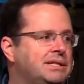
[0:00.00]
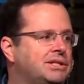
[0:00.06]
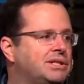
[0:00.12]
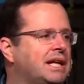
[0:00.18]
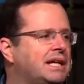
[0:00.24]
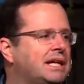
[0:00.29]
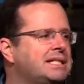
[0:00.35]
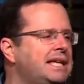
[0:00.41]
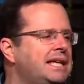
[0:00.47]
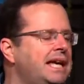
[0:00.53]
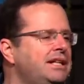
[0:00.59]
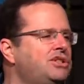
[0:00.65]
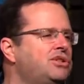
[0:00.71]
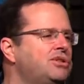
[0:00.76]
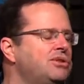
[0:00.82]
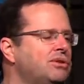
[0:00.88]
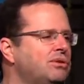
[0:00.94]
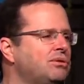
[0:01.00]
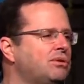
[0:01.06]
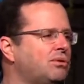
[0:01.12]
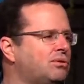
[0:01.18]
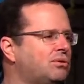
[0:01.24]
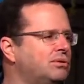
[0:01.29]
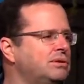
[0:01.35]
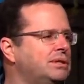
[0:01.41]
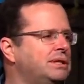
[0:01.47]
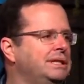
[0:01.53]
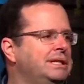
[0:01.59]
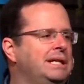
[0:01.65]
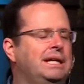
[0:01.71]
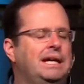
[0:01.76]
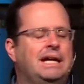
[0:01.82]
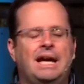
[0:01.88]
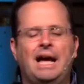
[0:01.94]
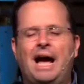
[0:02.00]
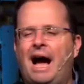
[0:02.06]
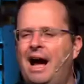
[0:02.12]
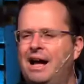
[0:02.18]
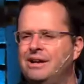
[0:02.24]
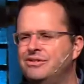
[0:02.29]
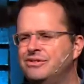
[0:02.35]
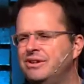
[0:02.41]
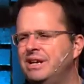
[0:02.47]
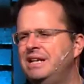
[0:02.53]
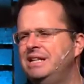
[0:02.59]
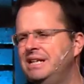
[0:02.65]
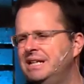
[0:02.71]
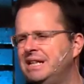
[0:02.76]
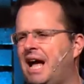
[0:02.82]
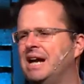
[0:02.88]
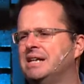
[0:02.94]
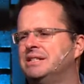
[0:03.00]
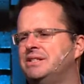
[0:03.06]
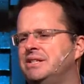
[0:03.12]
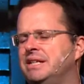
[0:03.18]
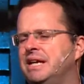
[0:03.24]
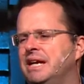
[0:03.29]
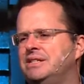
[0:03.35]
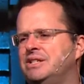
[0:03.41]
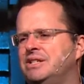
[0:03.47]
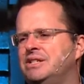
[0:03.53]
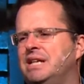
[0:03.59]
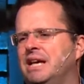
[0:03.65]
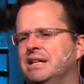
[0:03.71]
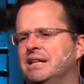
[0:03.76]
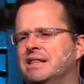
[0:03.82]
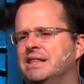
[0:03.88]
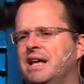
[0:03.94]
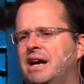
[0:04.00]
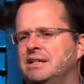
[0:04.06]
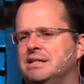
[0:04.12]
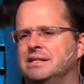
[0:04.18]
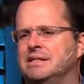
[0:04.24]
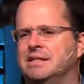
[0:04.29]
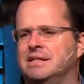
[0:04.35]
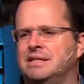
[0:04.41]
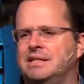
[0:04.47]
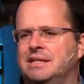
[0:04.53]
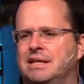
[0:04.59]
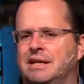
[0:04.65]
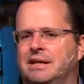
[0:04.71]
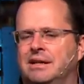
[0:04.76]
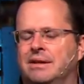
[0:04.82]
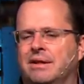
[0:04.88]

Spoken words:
And I said to the Lord, I'd really like to get to 10,000 this year.